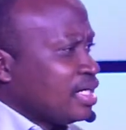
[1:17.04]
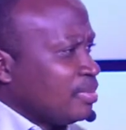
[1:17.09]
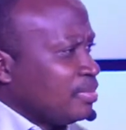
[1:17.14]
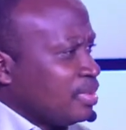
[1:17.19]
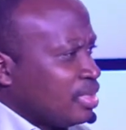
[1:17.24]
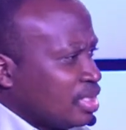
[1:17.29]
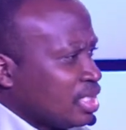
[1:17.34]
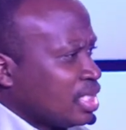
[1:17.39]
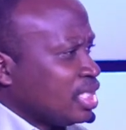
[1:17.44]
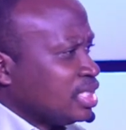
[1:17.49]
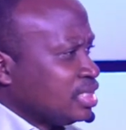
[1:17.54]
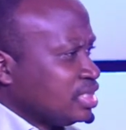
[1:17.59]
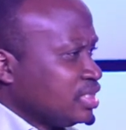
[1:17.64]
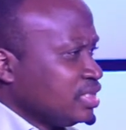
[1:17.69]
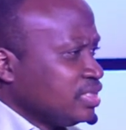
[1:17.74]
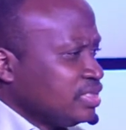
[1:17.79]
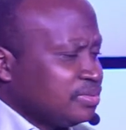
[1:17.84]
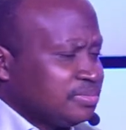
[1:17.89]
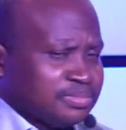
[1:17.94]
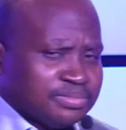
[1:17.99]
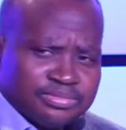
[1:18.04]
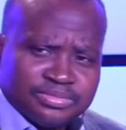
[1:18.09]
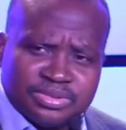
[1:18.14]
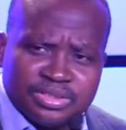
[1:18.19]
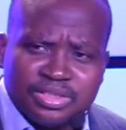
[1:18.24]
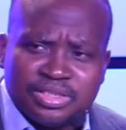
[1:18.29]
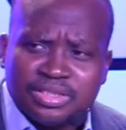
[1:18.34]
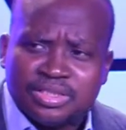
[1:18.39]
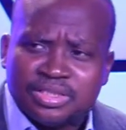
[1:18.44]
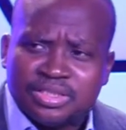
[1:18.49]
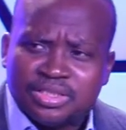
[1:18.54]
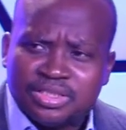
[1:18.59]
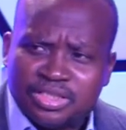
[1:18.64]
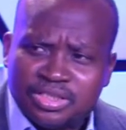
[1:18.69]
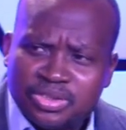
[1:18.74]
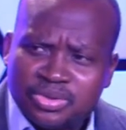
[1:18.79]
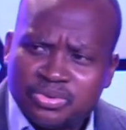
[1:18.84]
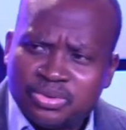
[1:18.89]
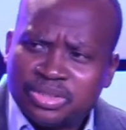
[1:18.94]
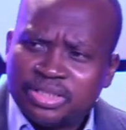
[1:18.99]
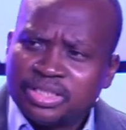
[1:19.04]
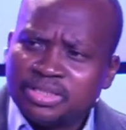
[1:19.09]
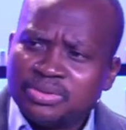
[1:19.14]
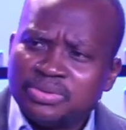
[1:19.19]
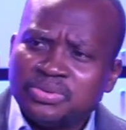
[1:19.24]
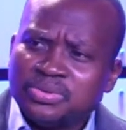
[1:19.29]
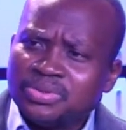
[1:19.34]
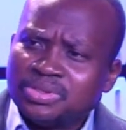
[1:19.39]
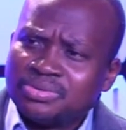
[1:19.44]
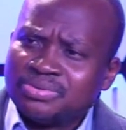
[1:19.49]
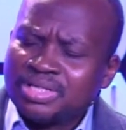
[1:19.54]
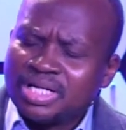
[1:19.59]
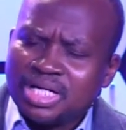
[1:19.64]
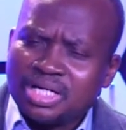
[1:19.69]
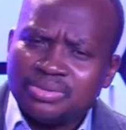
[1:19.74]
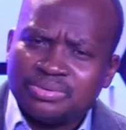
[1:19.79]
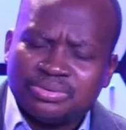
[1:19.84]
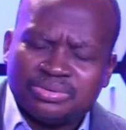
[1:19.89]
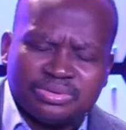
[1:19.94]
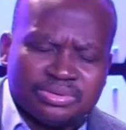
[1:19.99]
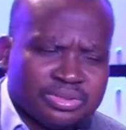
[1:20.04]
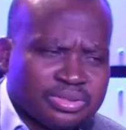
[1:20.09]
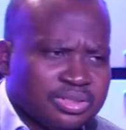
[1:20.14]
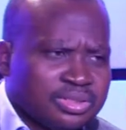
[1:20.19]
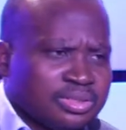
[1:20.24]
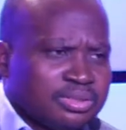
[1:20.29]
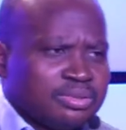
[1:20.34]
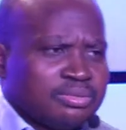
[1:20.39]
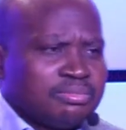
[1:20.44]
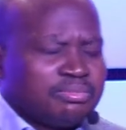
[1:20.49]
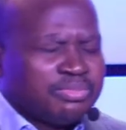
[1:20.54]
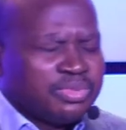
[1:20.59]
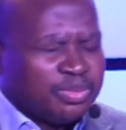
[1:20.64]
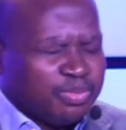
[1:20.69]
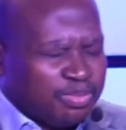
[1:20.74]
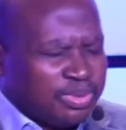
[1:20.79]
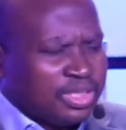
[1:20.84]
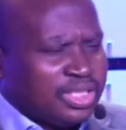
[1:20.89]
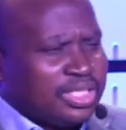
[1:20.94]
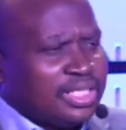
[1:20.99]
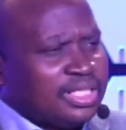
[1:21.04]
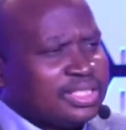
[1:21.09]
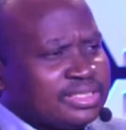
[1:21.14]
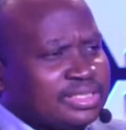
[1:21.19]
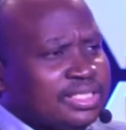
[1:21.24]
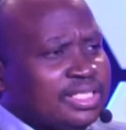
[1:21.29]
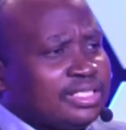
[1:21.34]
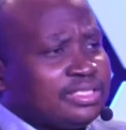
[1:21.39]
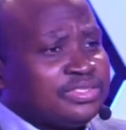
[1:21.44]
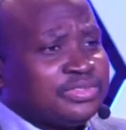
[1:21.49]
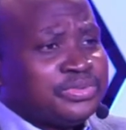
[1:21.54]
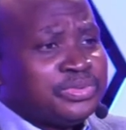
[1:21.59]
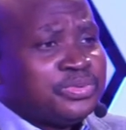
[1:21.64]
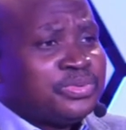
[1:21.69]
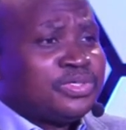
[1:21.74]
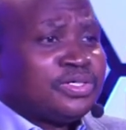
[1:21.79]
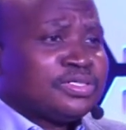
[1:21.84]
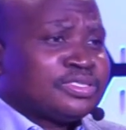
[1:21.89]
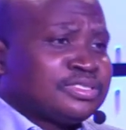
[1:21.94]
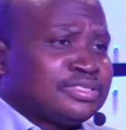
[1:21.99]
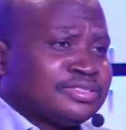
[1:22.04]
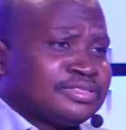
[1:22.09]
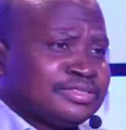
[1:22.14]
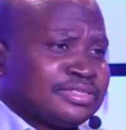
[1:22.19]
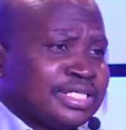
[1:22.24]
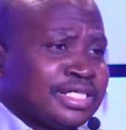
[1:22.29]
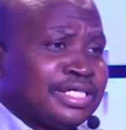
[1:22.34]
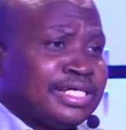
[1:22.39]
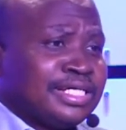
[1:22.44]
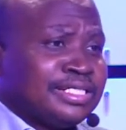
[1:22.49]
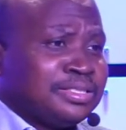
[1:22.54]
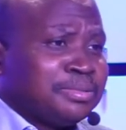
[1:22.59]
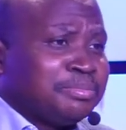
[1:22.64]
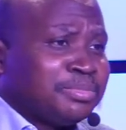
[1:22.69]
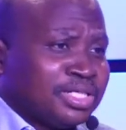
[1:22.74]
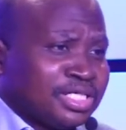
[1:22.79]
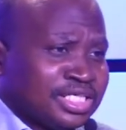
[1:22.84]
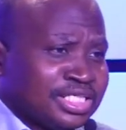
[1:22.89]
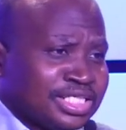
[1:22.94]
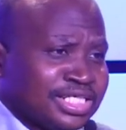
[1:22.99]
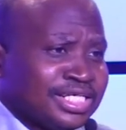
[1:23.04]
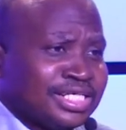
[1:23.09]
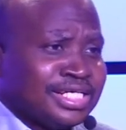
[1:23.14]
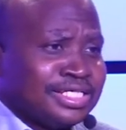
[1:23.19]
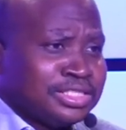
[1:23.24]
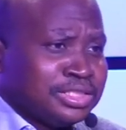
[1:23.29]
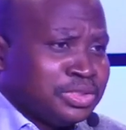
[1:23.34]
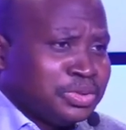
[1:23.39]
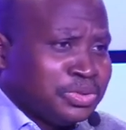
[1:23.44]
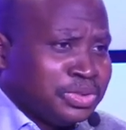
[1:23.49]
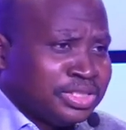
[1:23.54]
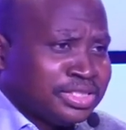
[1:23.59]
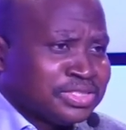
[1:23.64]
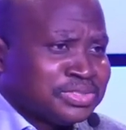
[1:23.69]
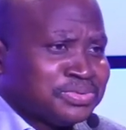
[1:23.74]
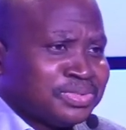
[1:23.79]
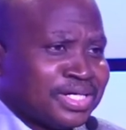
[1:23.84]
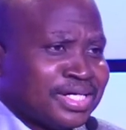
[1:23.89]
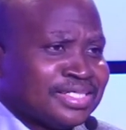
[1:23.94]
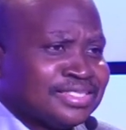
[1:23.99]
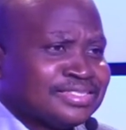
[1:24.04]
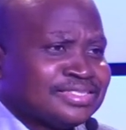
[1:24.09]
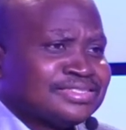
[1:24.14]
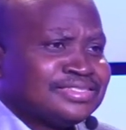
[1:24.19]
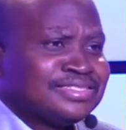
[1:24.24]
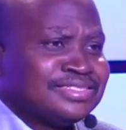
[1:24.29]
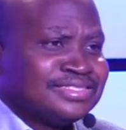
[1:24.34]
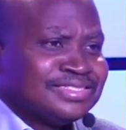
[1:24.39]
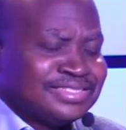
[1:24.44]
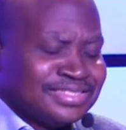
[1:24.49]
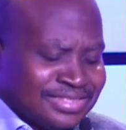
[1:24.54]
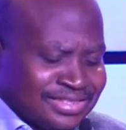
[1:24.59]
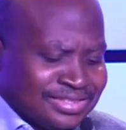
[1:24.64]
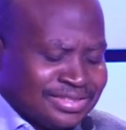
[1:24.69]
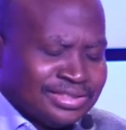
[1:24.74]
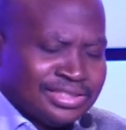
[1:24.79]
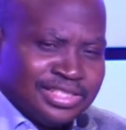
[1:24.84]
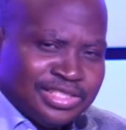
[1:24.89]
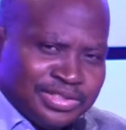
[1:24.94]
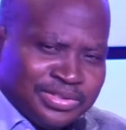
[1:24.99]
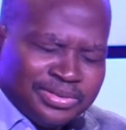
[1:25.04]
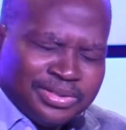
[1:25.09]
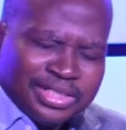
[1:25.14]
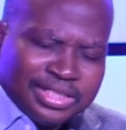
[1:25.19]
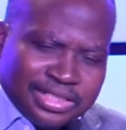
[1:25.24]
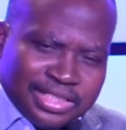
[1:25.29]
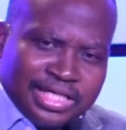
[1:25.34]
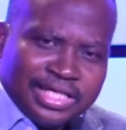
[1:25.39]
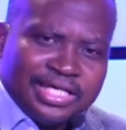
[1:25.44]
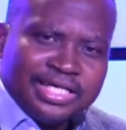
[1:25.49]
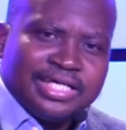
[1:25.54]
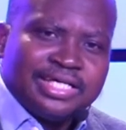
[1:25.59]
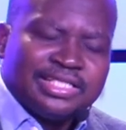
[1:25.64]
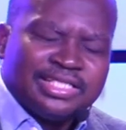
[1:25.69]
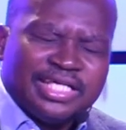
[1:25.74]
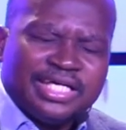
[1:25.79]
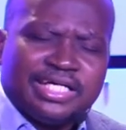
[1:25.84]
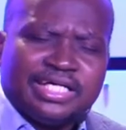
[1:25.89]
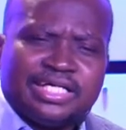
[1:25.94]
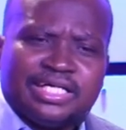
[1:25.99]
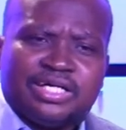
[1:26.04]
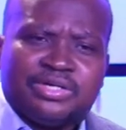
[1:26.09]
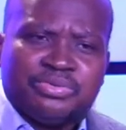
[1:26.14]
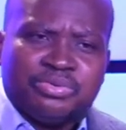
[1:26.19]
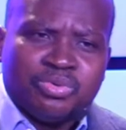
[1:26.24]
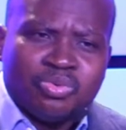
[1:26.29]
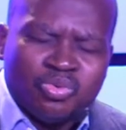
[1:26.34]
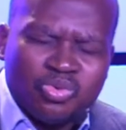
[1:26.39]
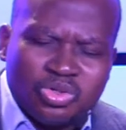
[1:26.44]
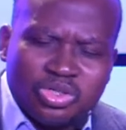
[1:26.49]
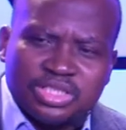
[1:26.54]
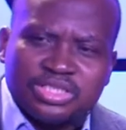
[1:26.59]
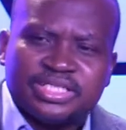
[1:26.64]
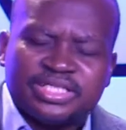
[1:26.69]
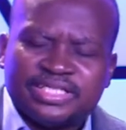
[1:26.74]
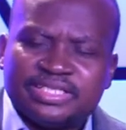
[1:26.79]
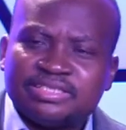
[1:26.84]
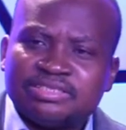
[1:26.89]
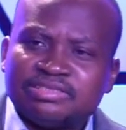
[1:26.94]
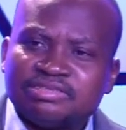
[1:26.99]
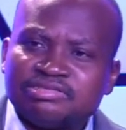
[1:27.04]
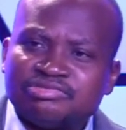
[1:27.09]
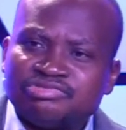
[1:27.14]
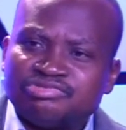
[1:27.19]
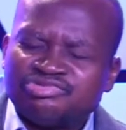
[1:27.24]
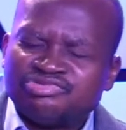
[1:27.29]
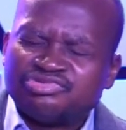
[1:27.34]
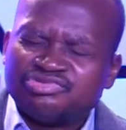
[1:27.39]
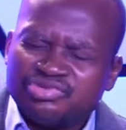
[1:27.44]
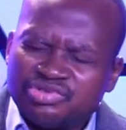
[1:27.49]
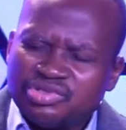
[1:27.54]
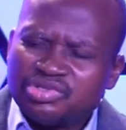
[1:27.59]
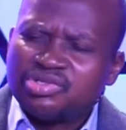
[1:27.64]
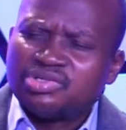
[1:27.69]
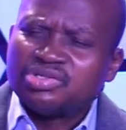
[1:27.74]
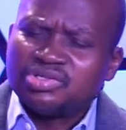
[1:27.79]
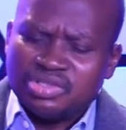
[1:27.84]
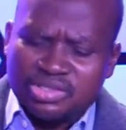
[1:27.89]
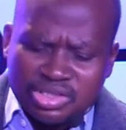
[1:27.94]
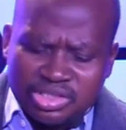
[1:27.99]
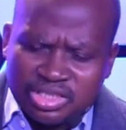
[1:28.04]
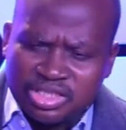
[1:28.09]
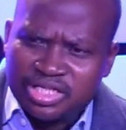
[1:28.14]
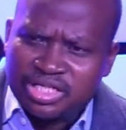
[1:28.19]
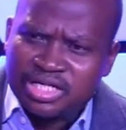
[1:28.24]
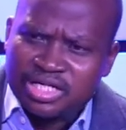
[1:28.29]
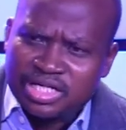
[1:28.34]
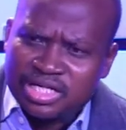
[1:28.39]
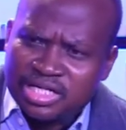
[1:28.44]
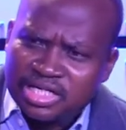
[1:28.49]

about our team. You know, we get to go around. But players get the reward. They get the money. They get the goodies, right? You know, and they get rewarded for their